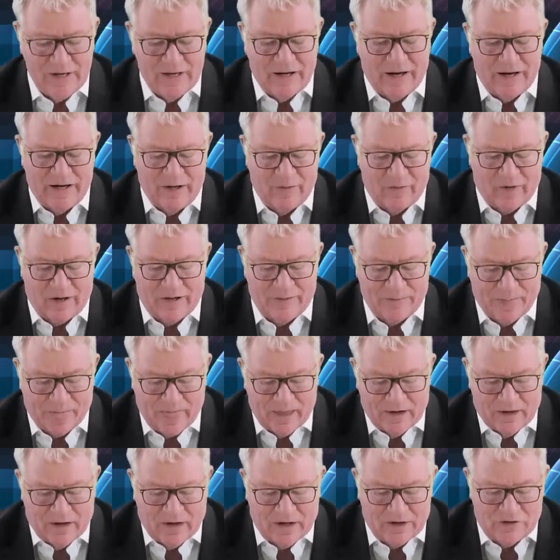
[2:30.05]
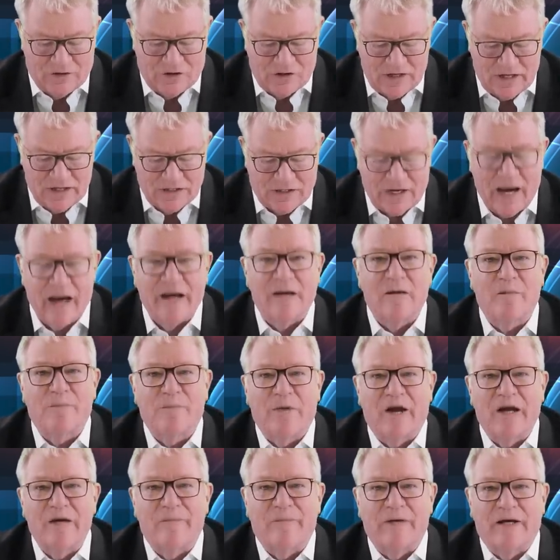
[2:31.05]
Anyway, she's had a
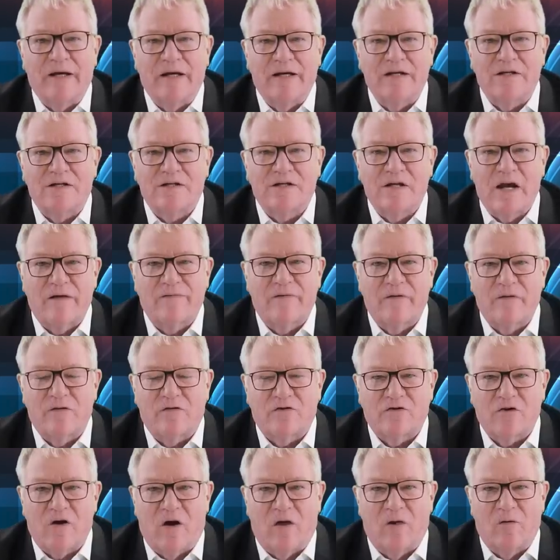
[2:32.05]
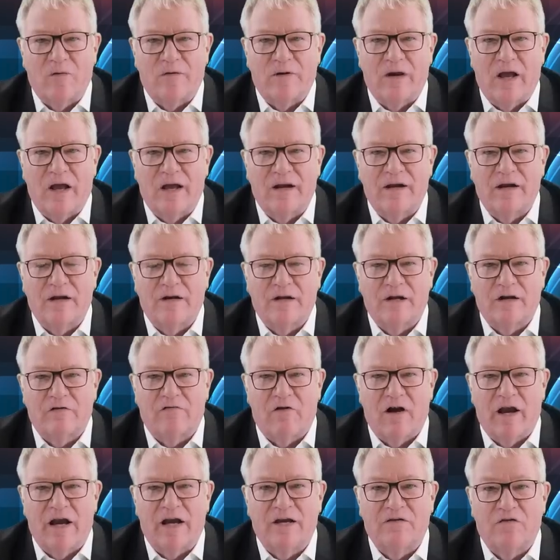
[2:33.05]
baby, his 7th child. And
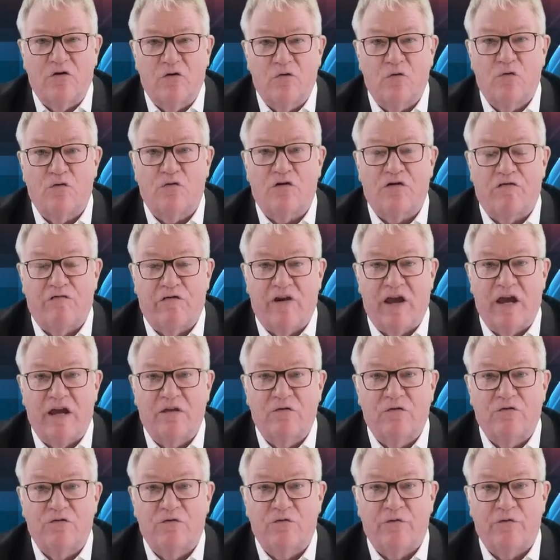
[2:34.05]
Lorraine, you know they're in